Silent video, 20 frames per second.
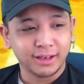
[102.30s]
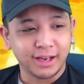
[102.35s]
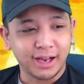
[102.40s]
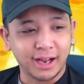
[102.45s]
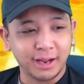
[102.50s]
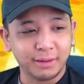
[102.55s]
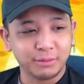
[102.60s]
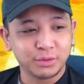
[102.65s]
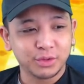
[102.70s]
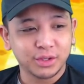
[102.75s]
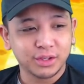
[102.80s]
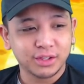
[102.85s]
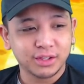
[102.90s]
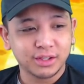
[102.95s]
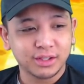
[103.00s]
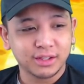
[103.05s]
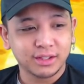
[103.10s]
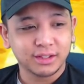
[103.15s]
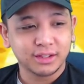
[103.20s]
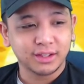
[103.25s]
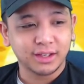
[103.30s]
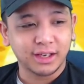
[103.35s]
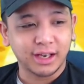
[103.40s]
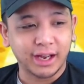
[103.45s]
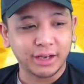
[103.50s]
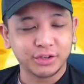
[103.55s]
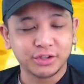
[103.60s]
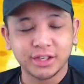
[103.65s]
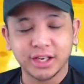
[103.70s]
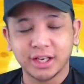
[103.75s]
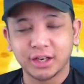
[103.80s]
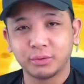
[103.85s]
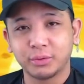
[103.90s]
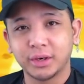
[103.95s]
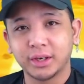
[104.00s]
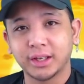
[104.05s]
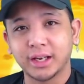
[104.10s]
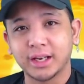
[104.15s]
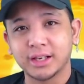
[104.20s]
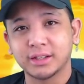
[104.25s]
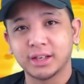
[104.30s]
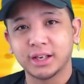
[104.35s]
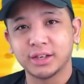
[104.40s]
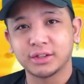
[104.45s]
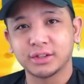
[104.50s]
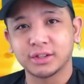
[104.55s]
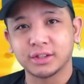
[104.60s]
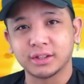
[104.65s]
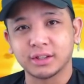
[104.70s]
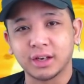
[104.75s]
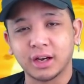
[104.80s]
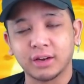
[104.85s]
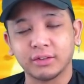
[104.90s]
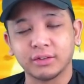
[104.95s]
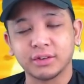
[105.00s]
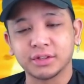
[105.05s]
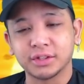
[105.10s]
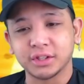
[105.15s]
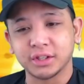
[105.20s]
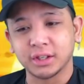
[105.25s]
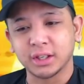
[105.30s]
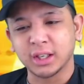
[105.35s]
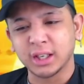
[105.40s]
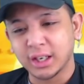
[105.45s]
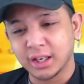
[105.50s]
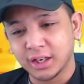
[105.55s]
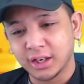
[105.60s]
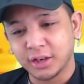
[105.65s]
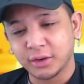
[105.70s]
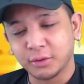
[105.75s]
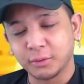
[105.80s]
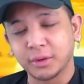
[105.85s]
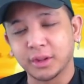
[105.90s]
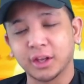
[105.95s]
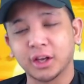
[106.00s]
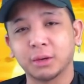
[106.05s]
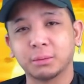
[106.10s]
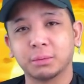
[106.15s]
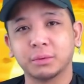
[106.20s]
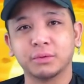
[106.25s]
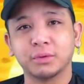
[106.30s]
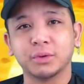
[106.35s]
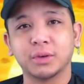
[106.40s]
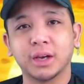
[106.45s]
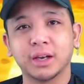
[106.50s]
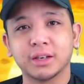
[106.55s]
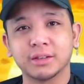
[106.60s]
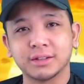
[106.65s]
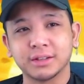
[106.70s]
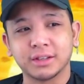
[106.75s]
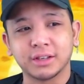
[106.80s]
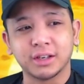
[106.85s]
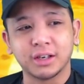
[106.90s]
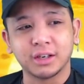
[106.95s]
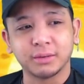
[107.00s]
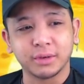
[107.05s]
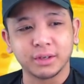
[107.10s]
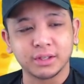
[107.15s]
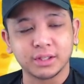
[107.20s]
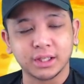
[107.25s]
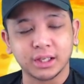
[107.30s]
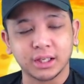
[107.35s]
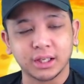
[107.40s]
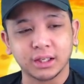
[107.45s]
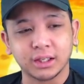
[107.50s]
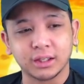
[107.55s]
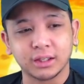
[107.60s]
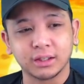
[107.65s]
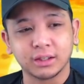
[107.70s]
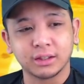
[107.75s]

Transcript: I just had a realization, obviously, with the help of you guys in the comments, like,